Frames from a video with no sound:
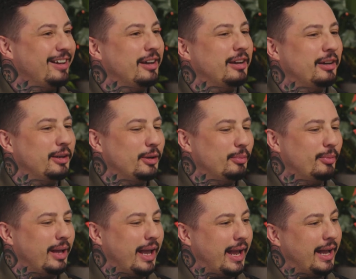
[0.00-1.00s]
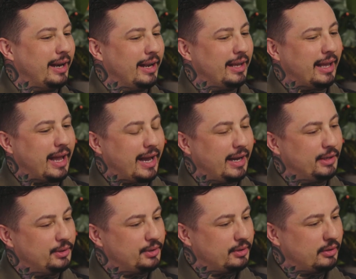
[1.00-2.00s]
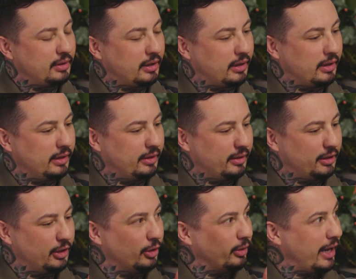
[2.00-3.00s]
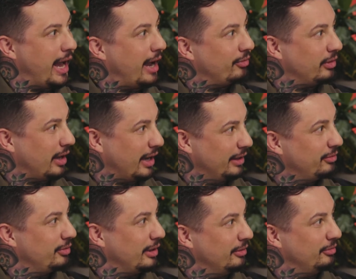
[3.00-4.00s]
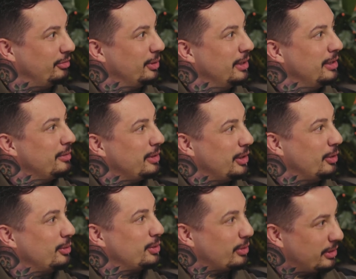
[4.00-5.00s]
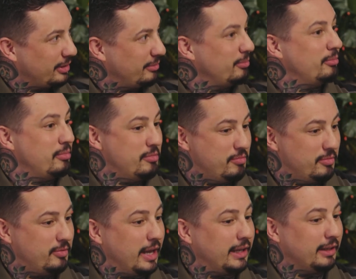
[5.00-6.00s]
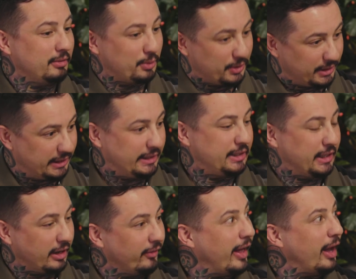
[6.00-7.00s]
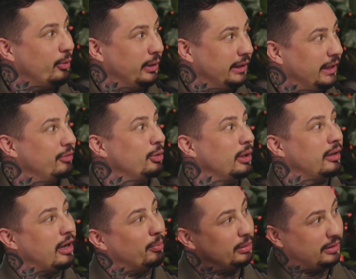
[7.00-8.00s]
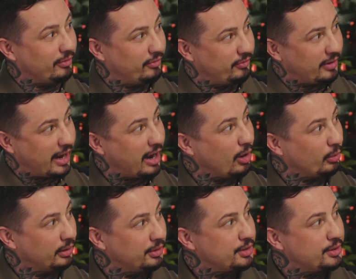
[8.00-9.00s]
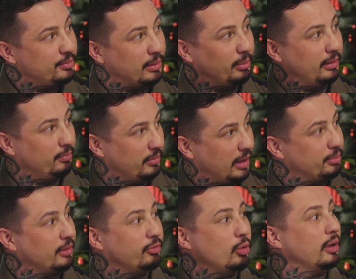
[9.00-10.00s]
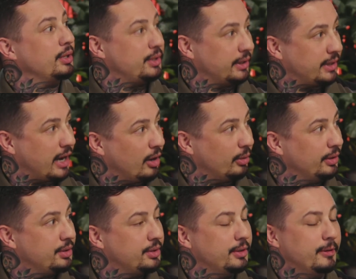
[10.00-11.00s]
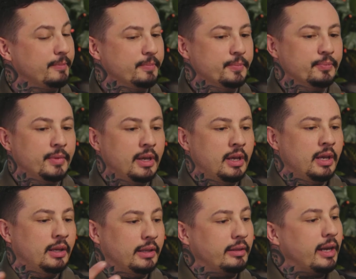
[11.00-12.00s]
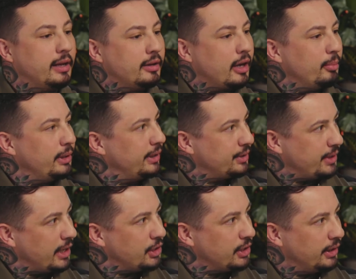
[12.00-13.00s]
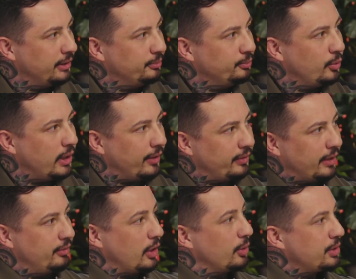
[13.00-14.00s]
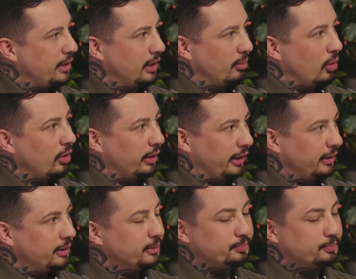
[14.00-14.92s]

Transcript: and has a half-life of, so they can sit on that relief for a couple of hours, maybe up to 4 to 6 hours. And then they can come into session if they've dosed in the morning